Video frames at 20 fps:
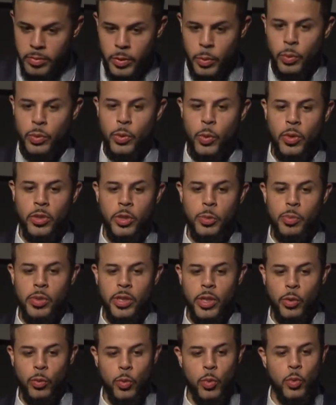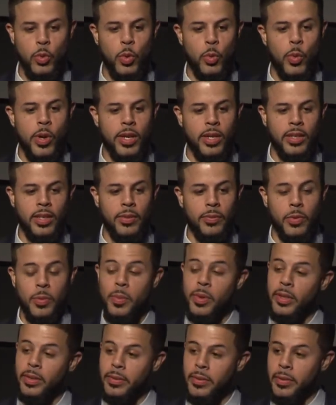It was going to be a rude awakening for
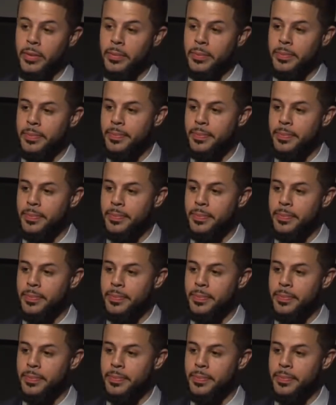many of them.